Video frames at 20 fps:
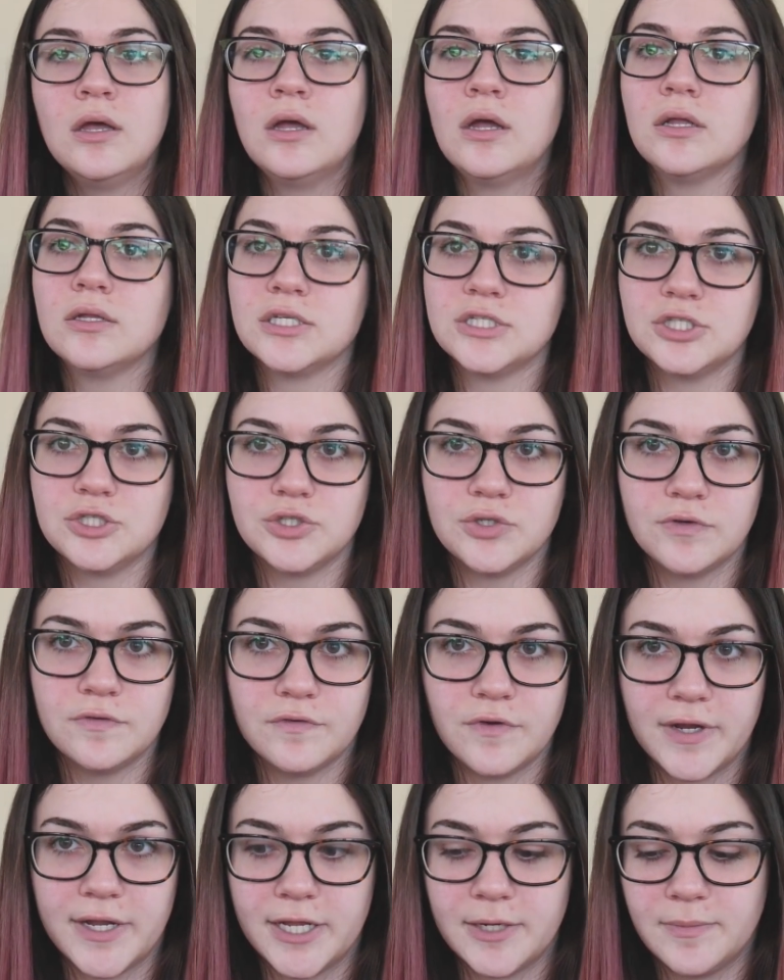Unless you're too
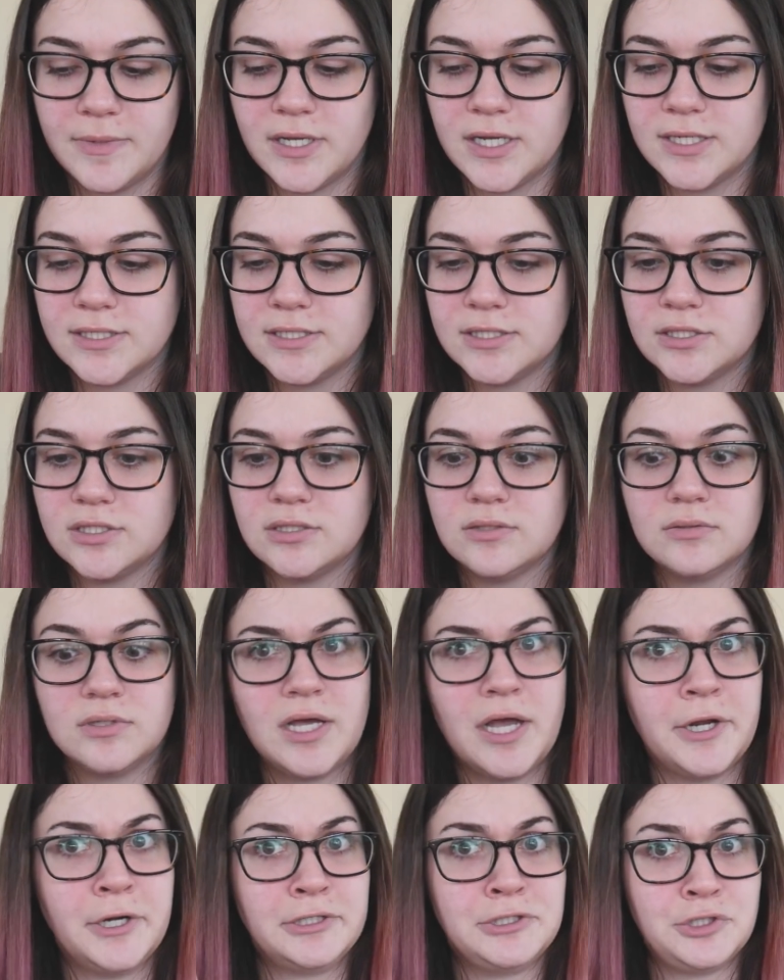afraid because it's
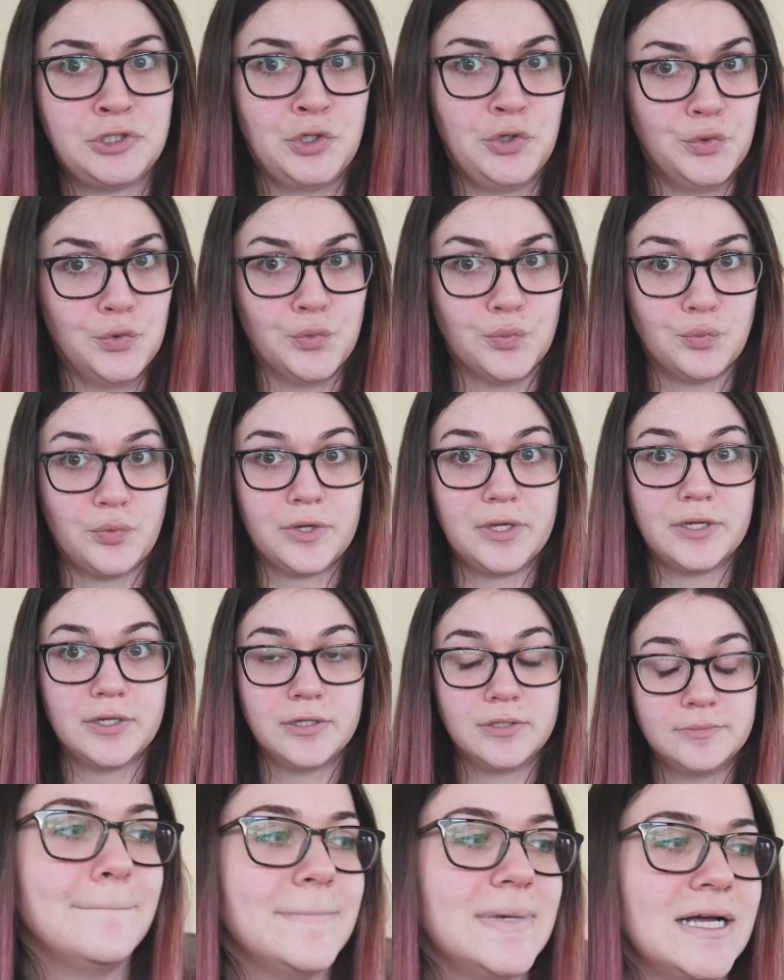kind of too
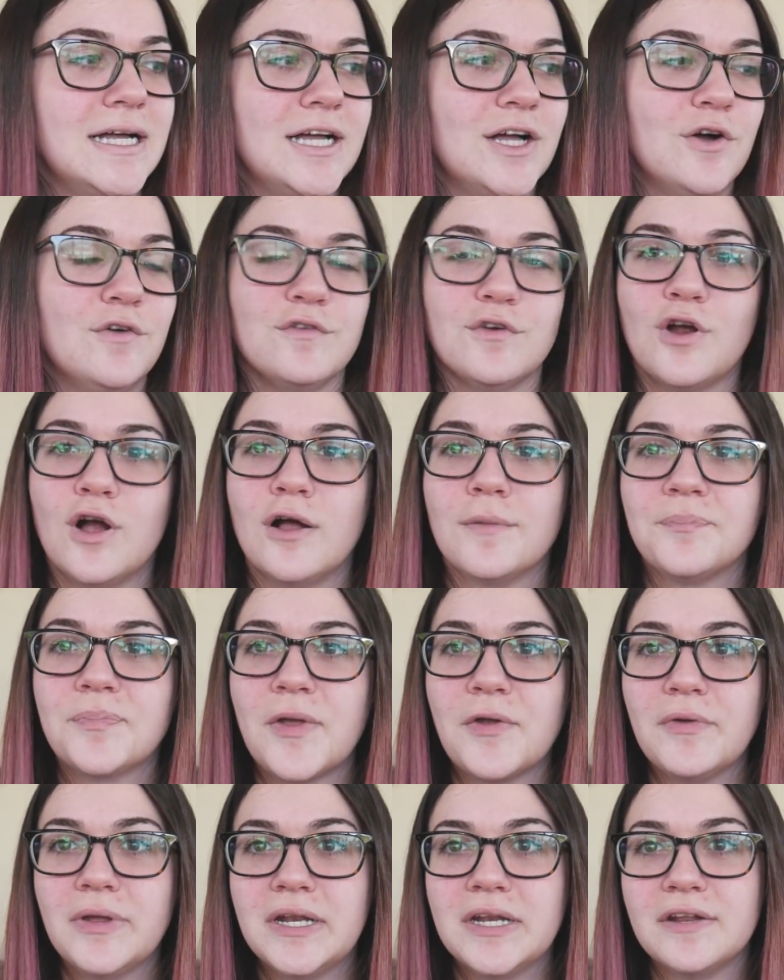real. But overall,
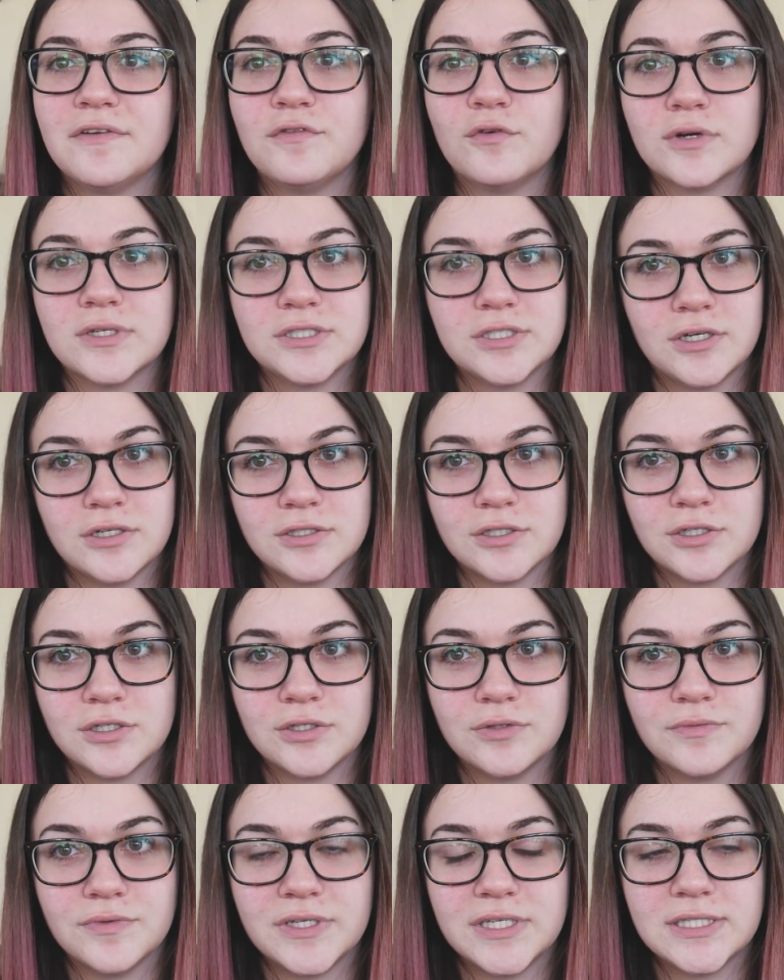I rated it 4 stars on
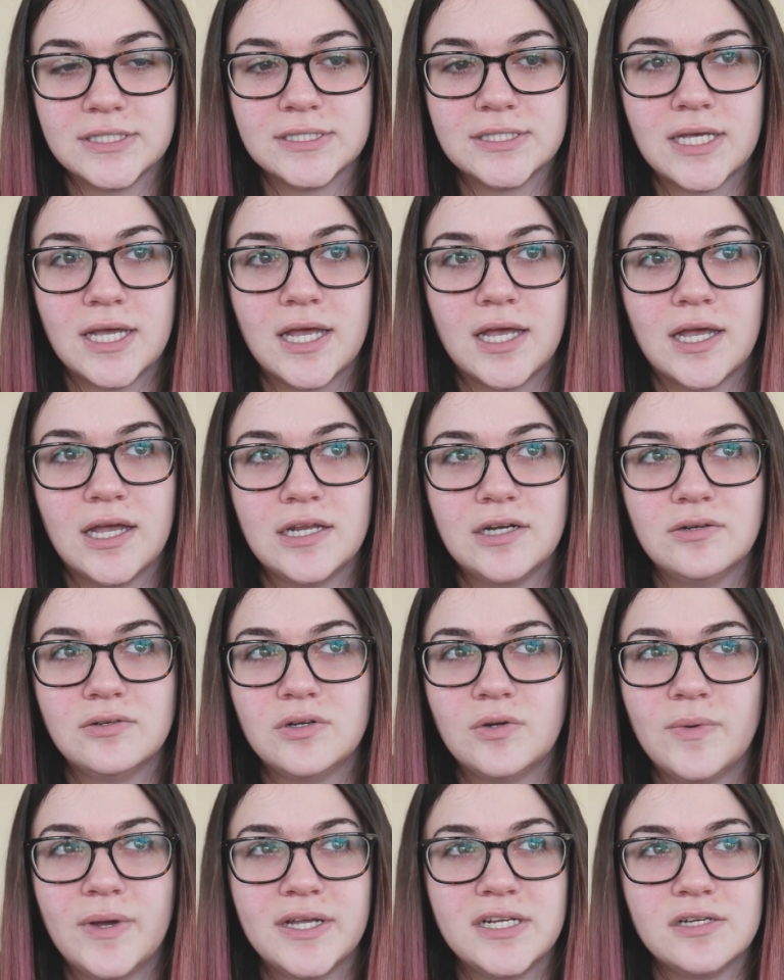Goodreads. I don't
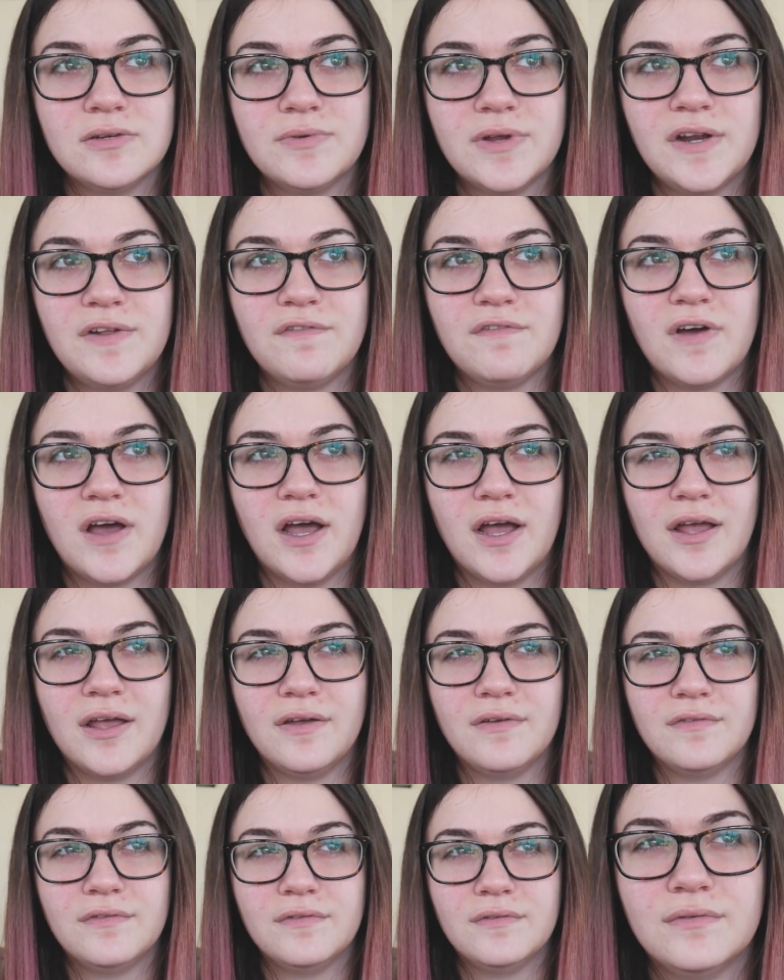know why I didn't rate it
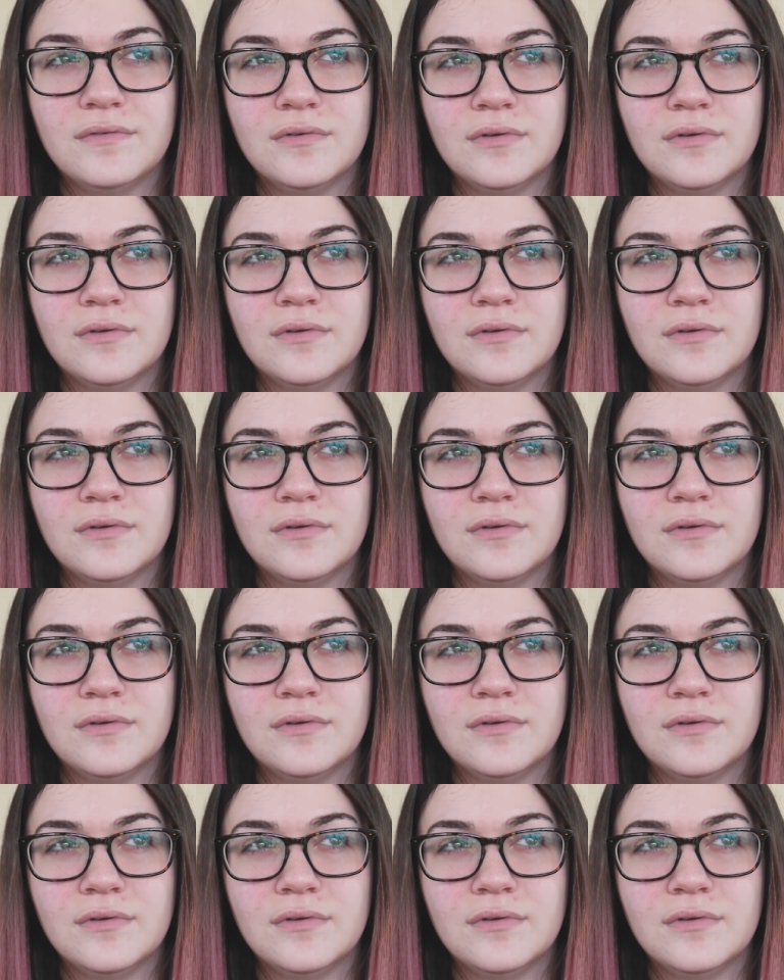5.